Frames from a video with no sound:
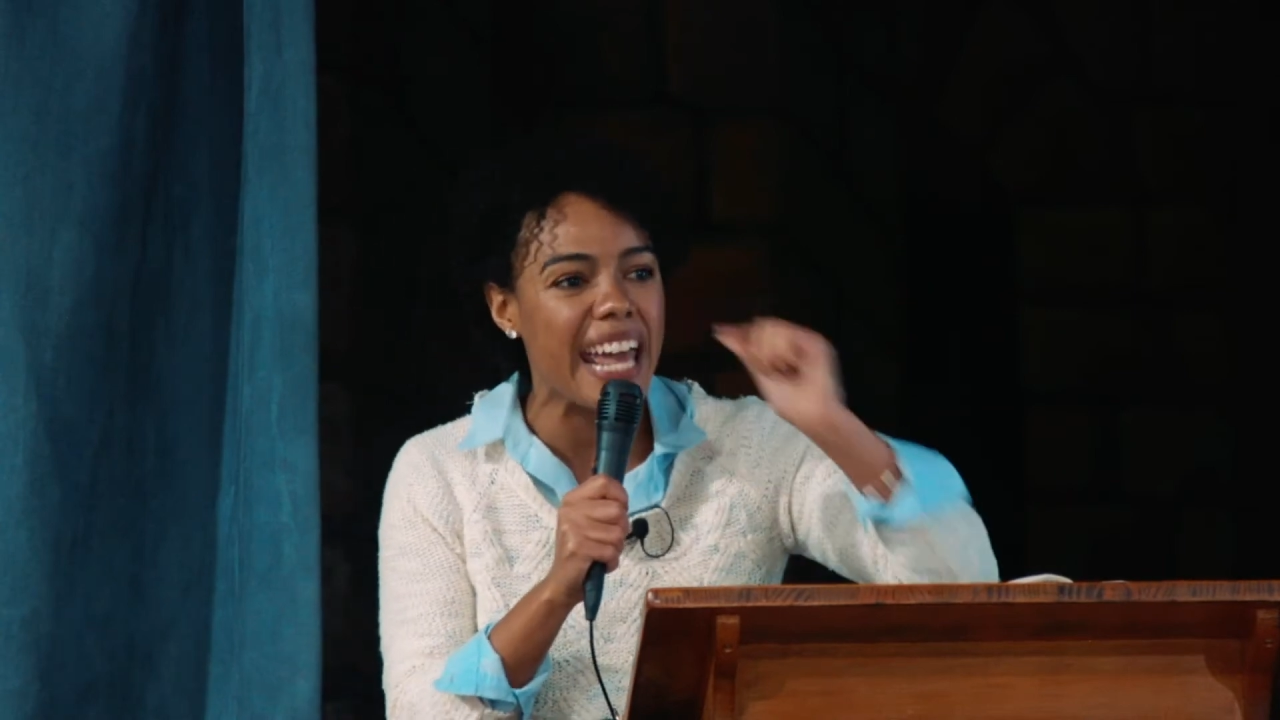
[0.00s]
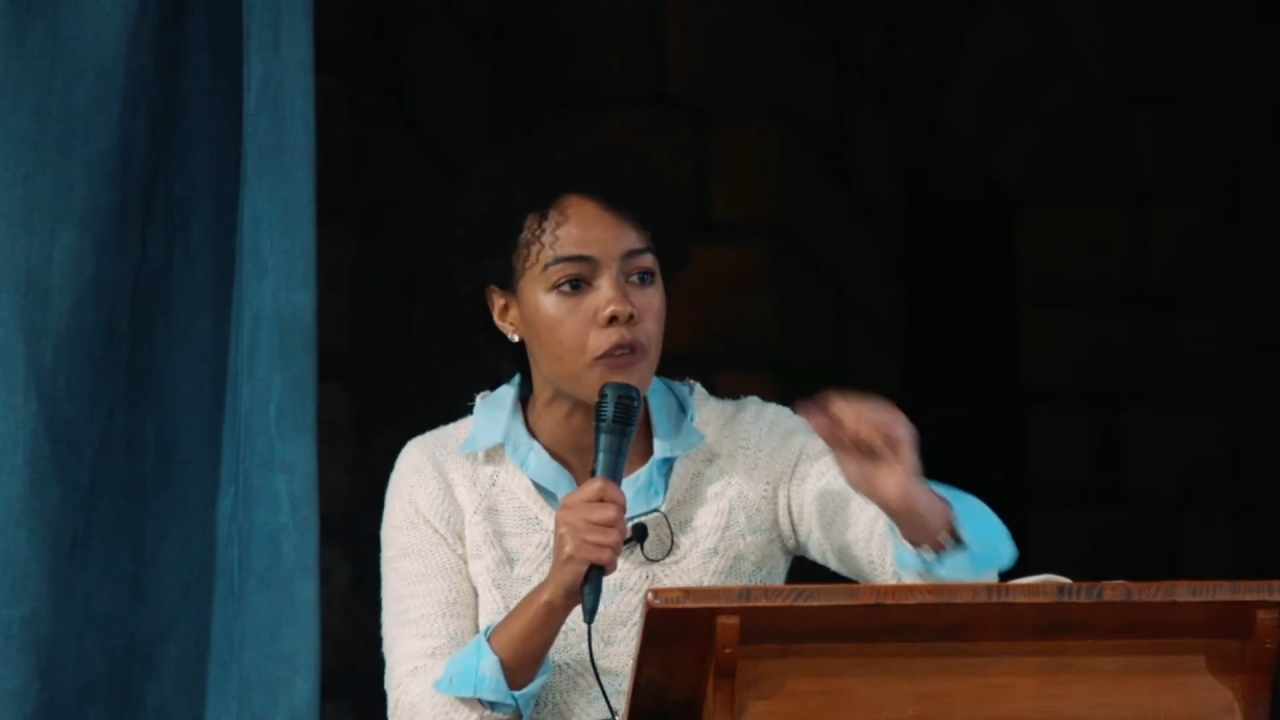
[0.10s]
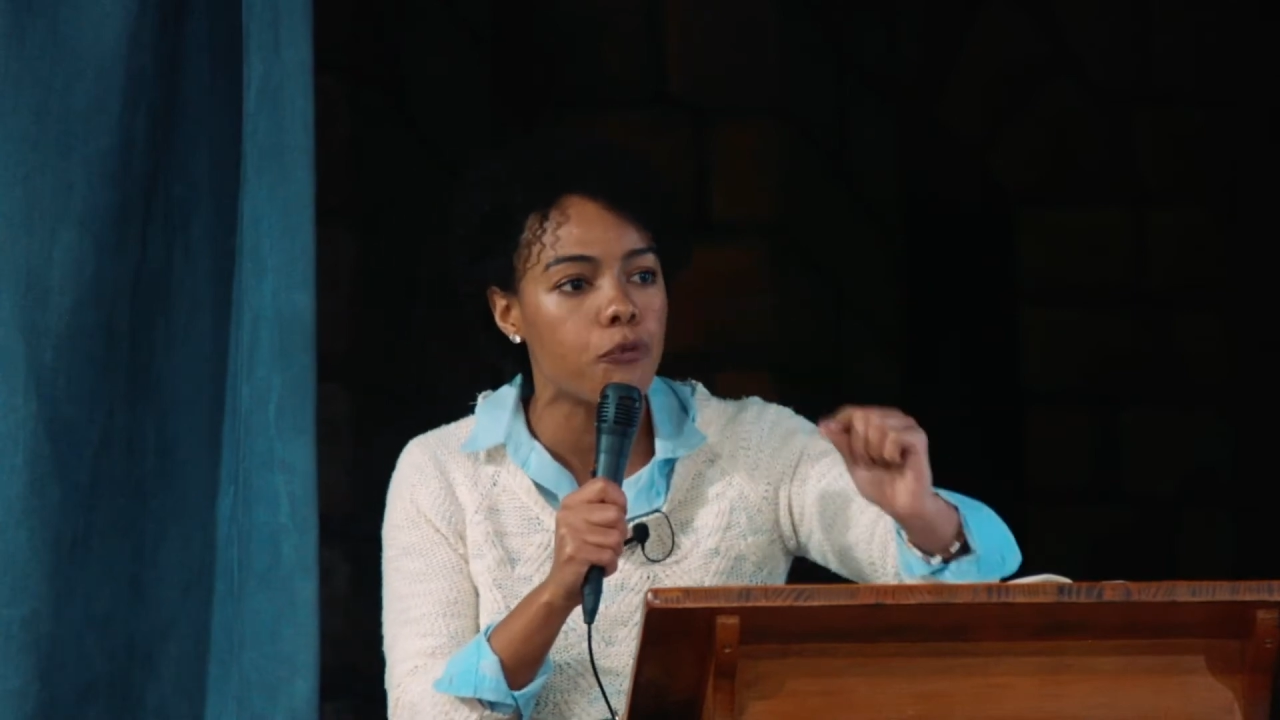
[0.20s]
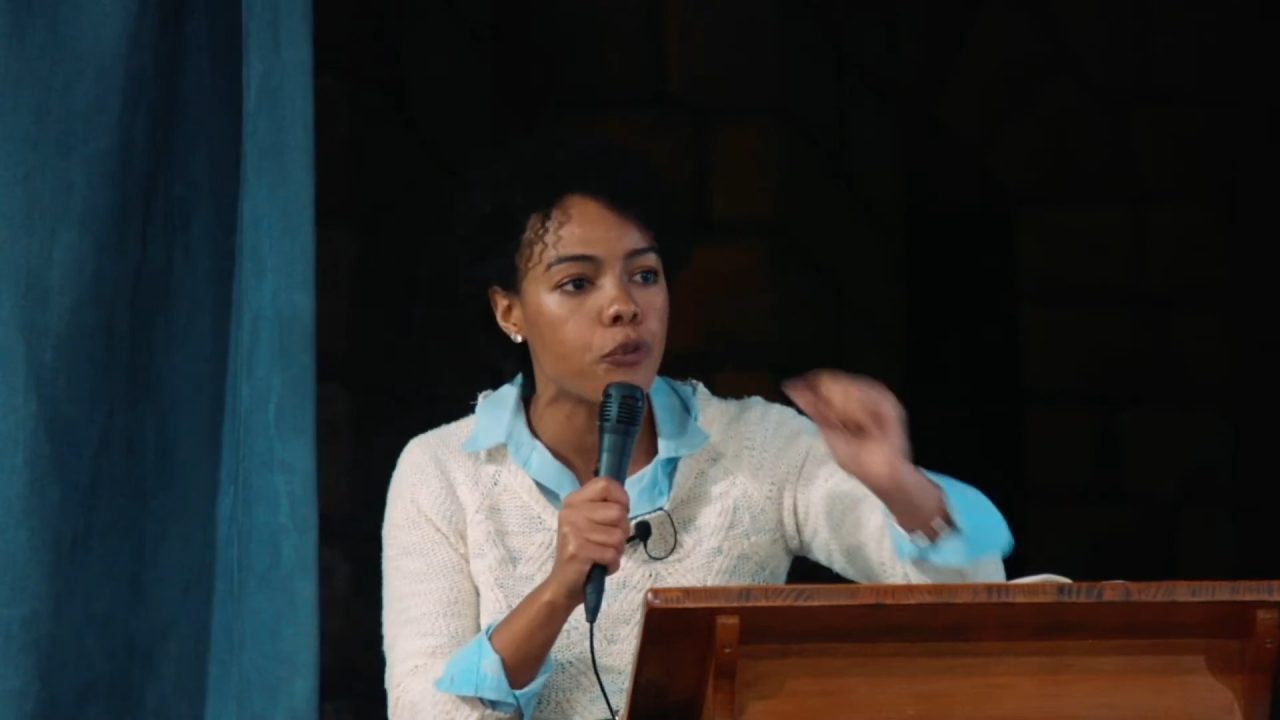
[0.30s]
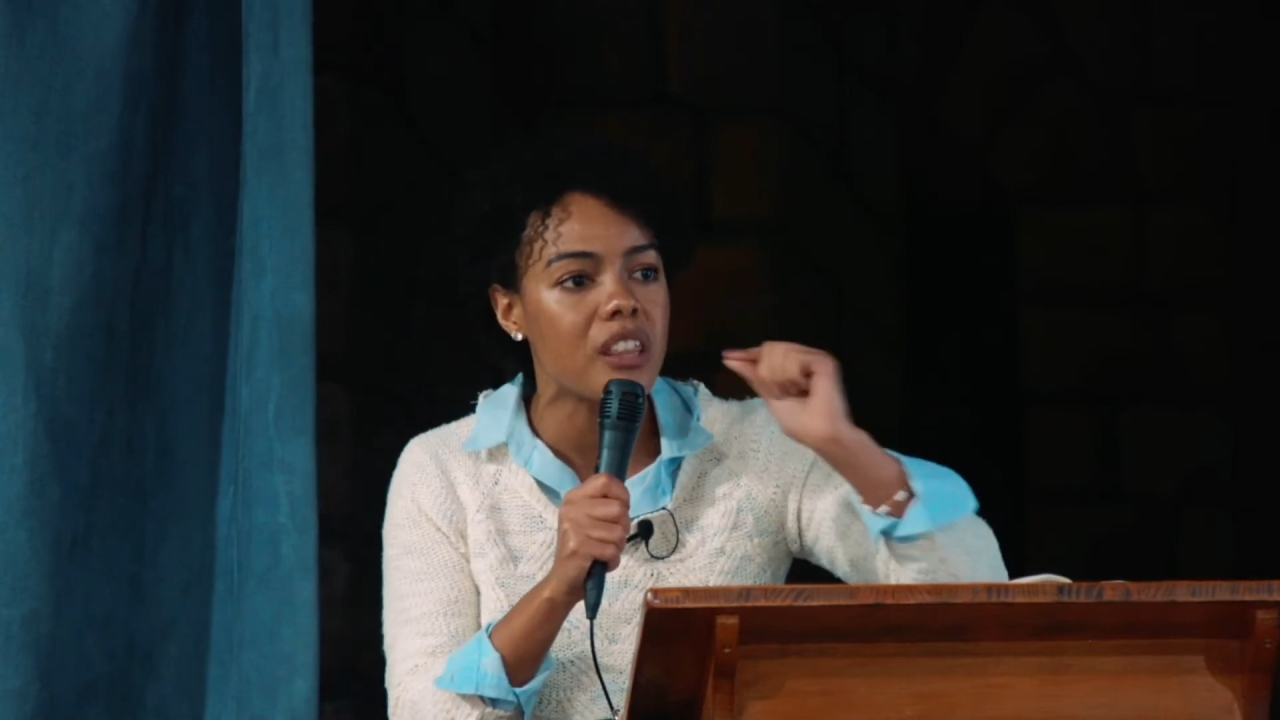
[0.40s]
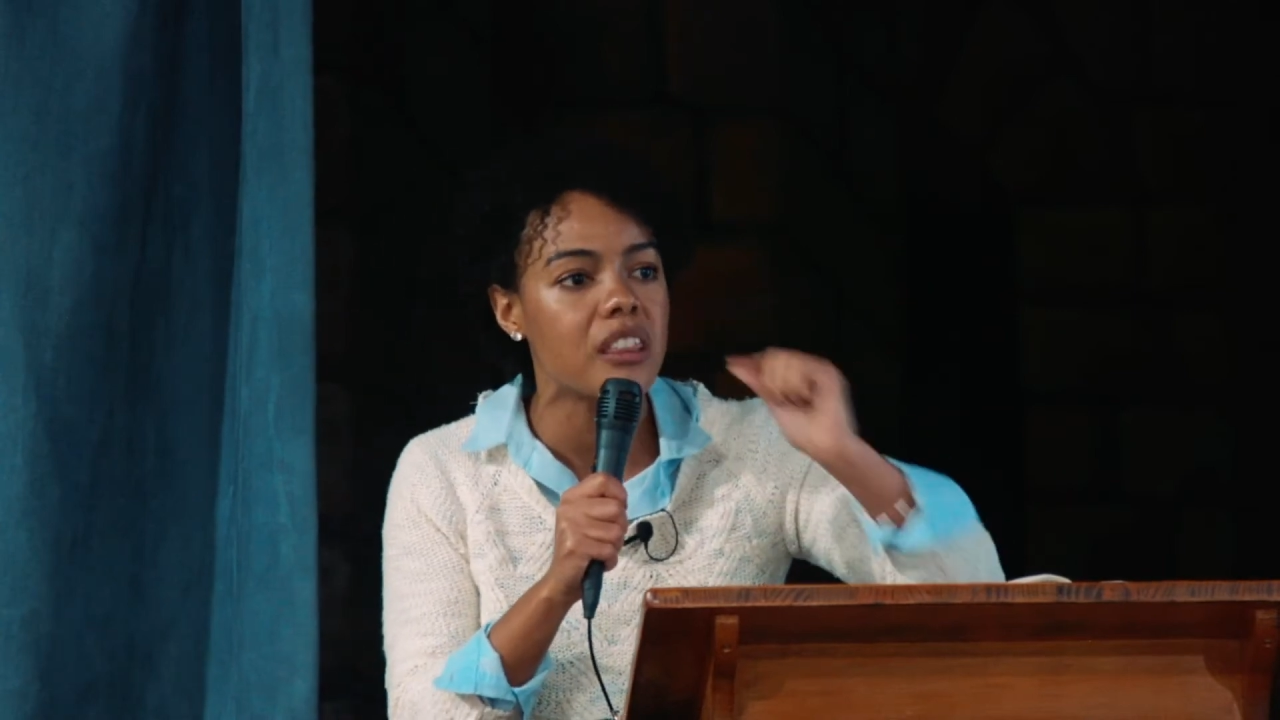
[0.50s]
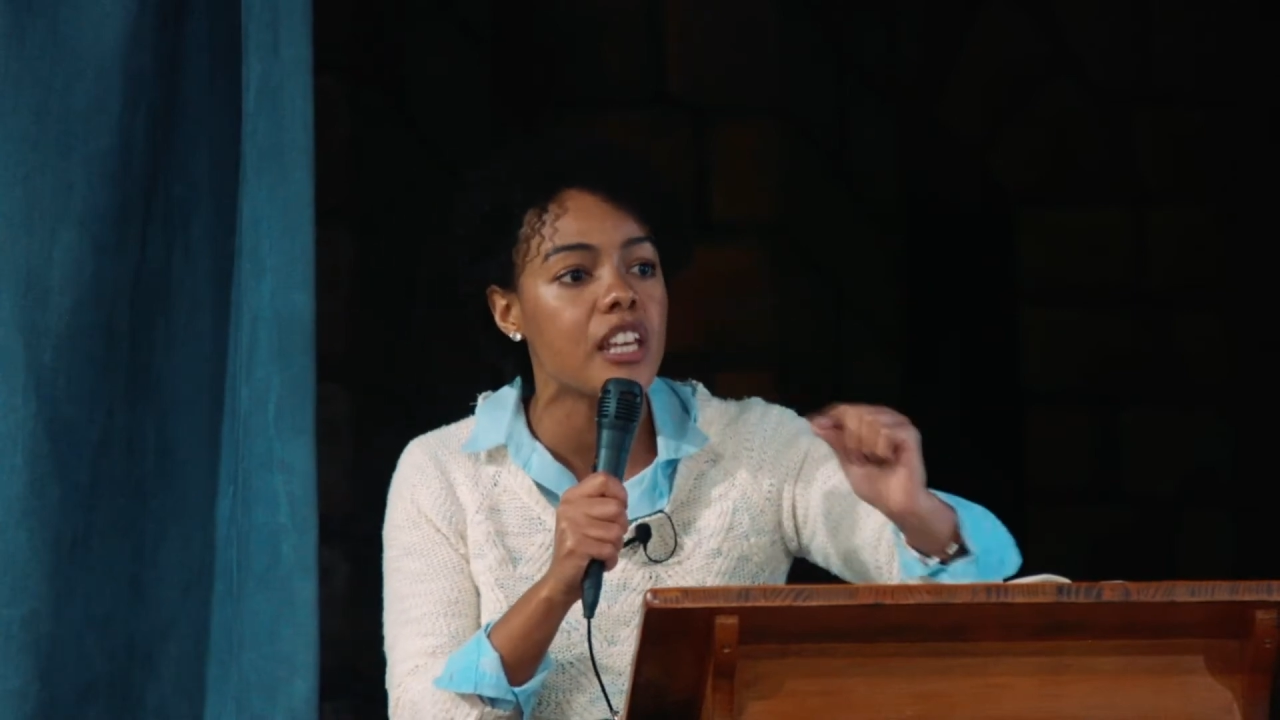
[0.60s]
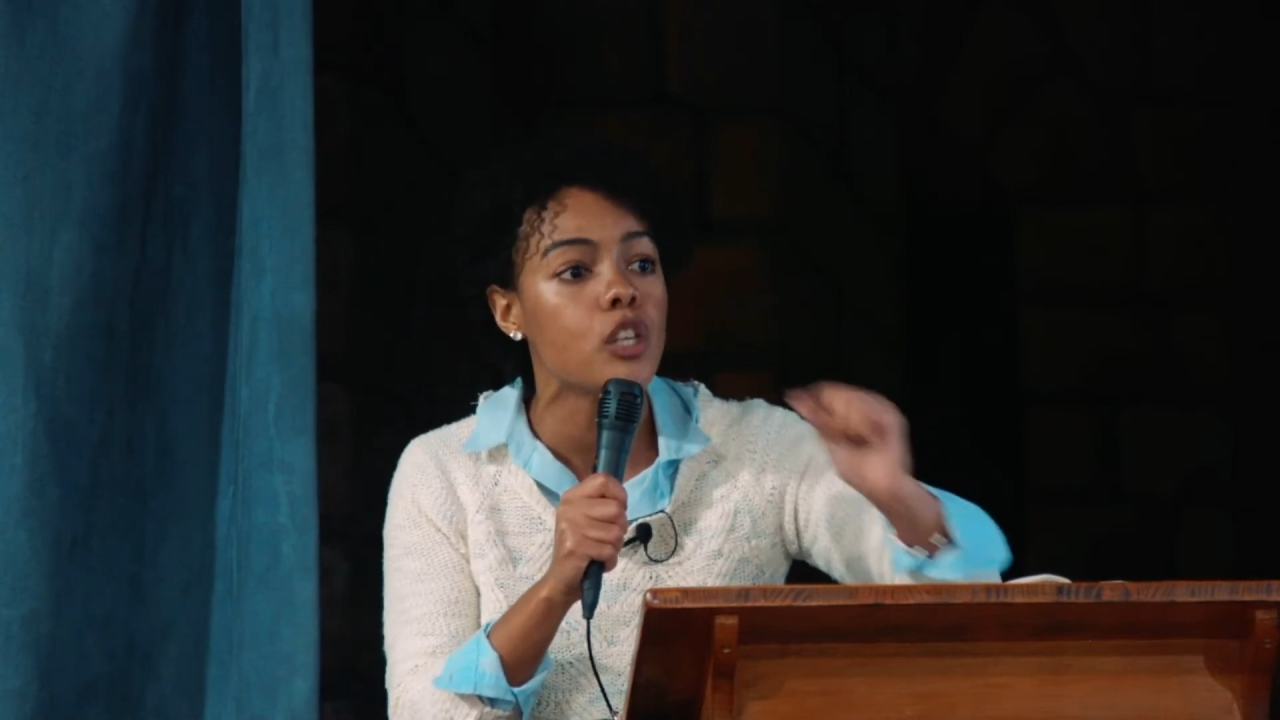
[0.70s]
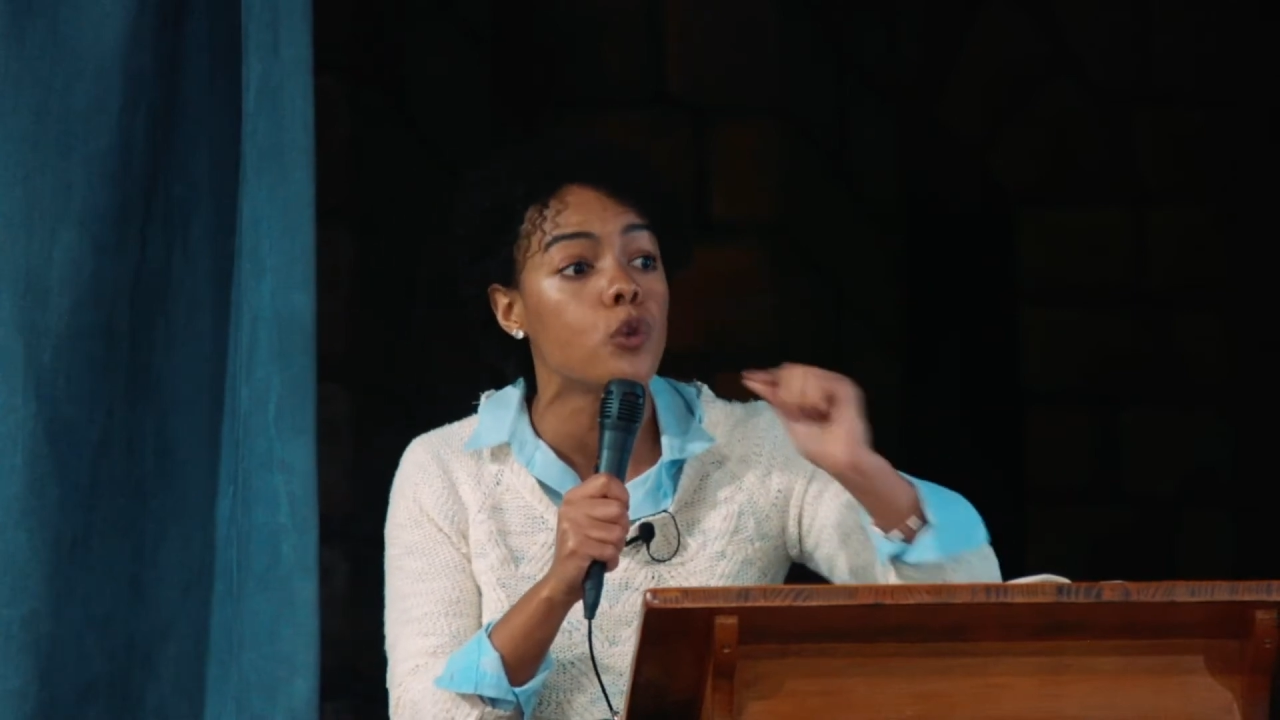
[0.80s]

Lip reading: everything